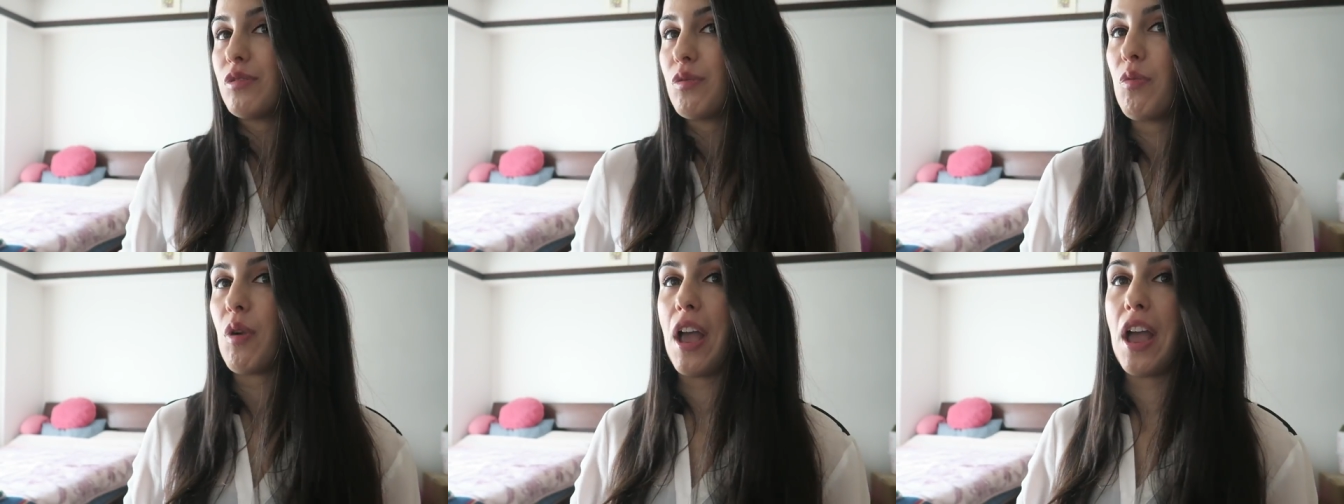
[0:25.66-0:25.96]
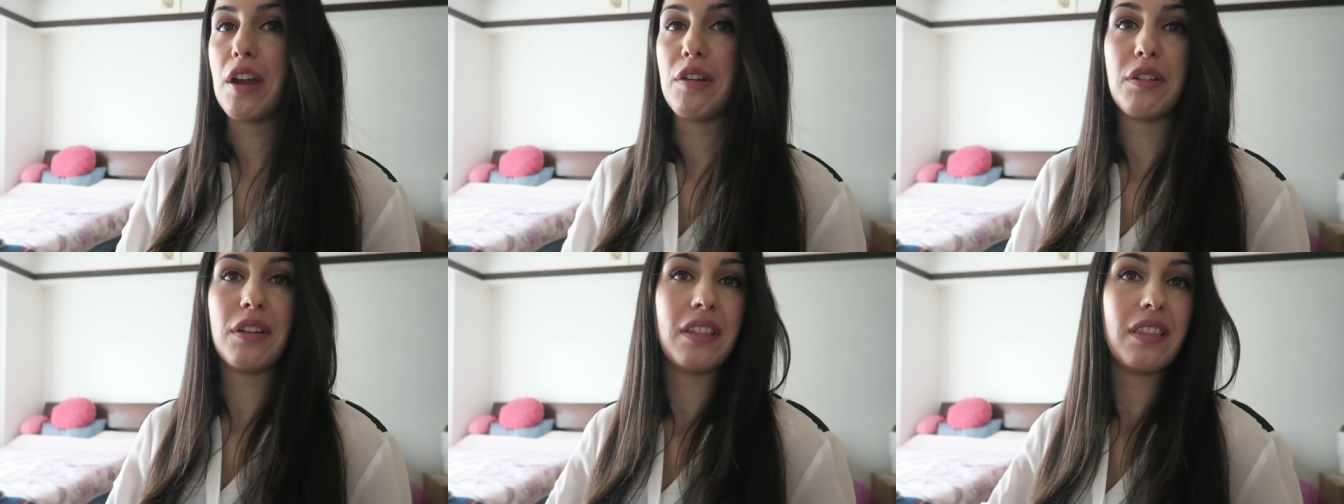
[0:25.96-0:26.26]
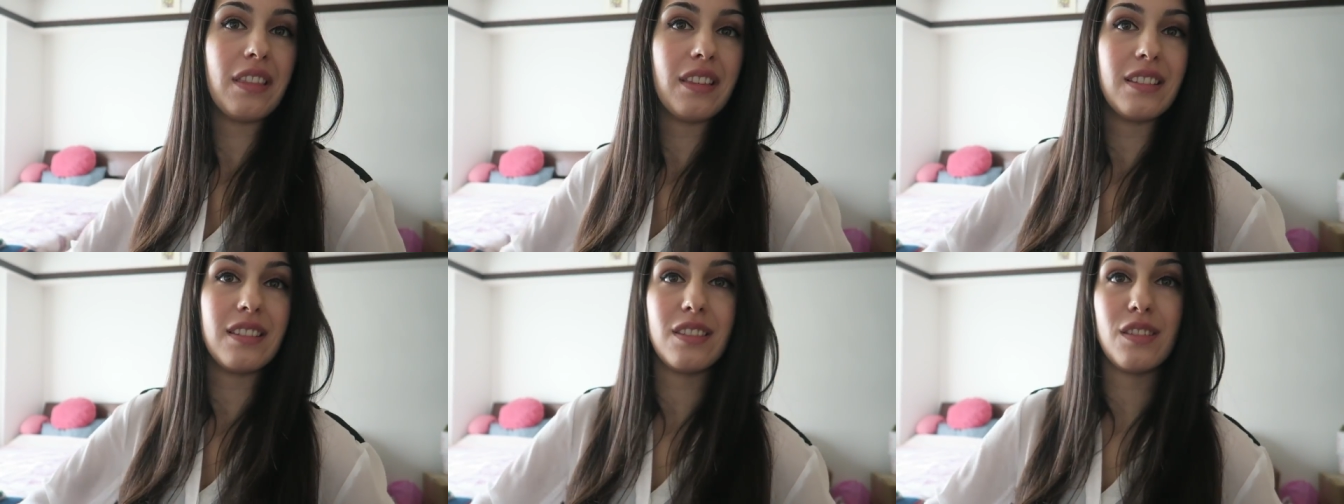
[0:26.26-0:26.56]

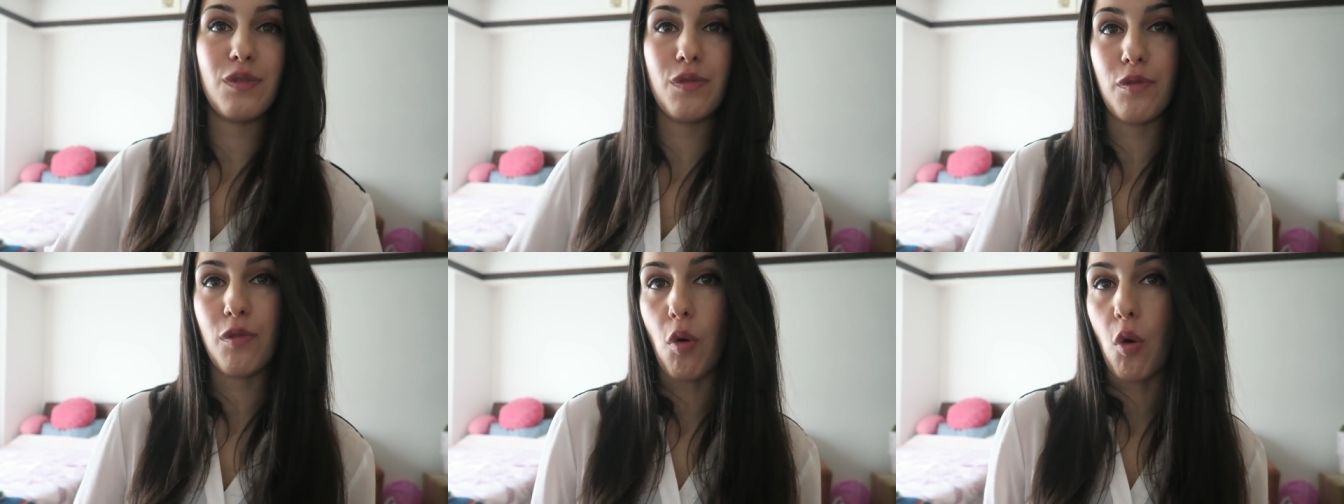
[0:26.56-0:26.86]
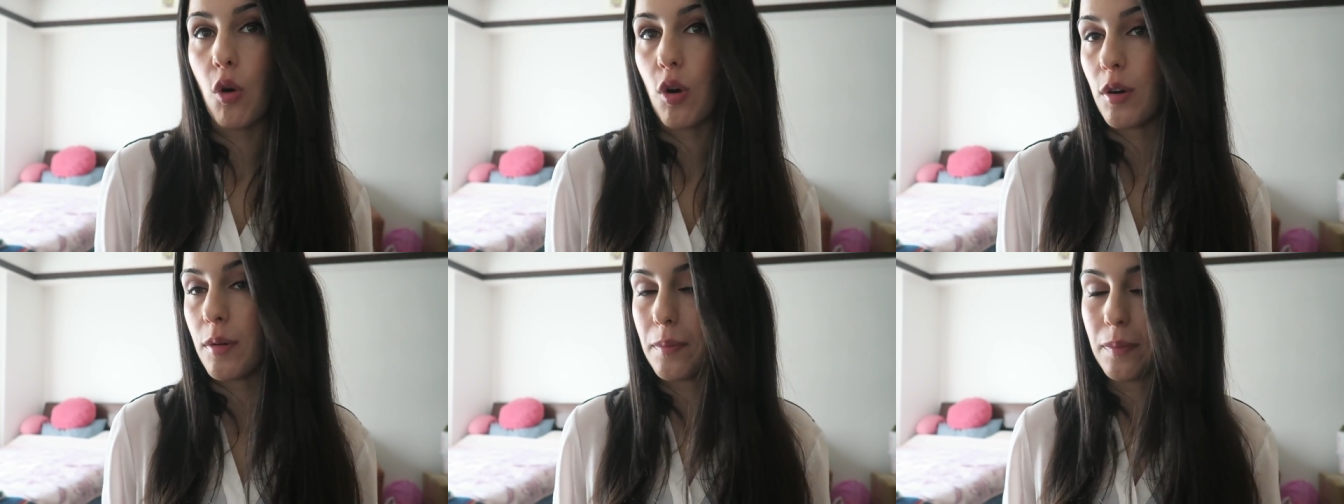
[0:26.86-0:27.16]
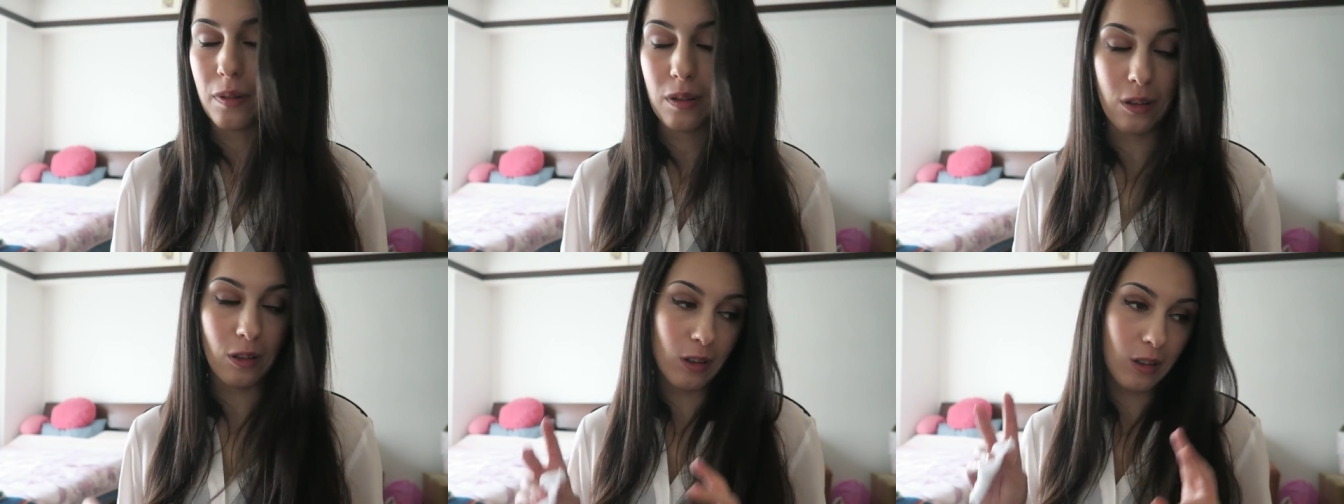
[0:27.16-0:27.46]
wearing this
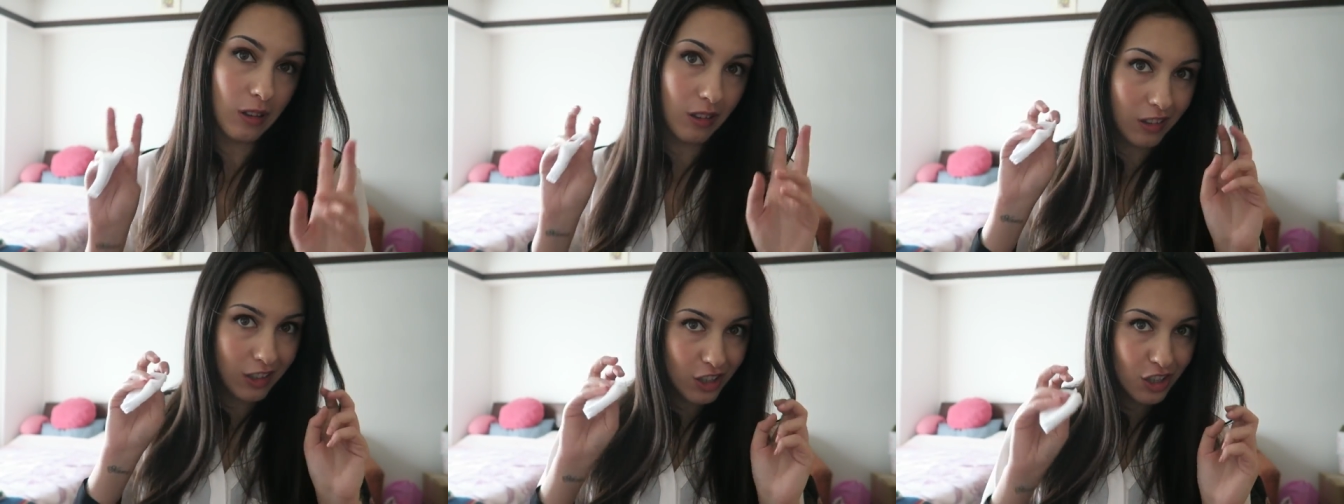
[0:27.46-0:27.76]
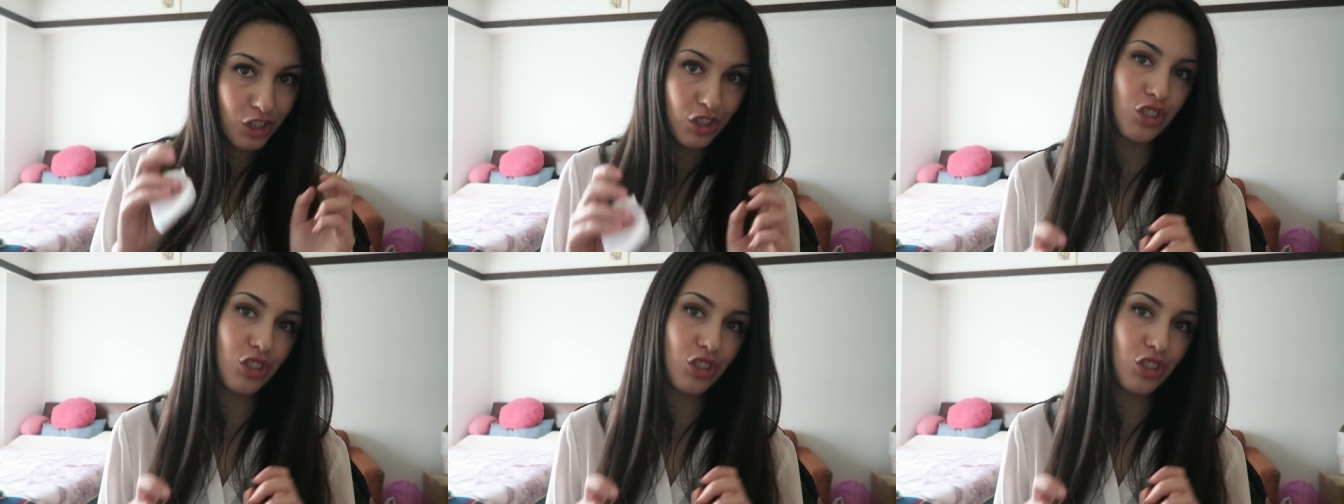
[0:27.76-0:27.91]
formal